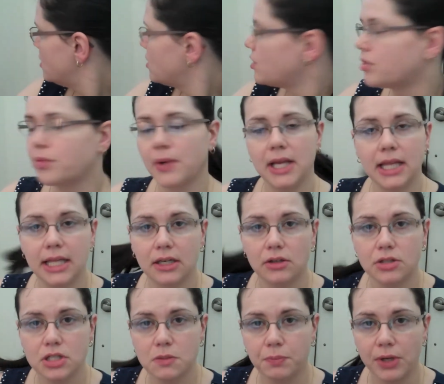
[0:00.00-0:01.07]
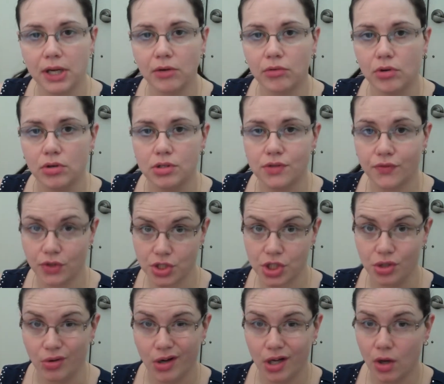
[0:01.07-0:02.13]
three little spring rolls for
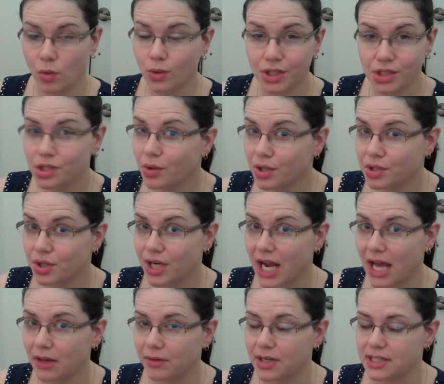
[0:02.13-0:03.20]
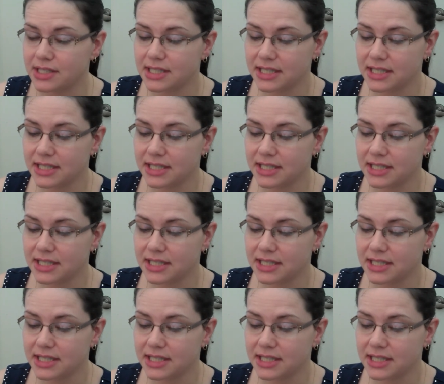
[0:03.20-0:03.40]
only 200 calories.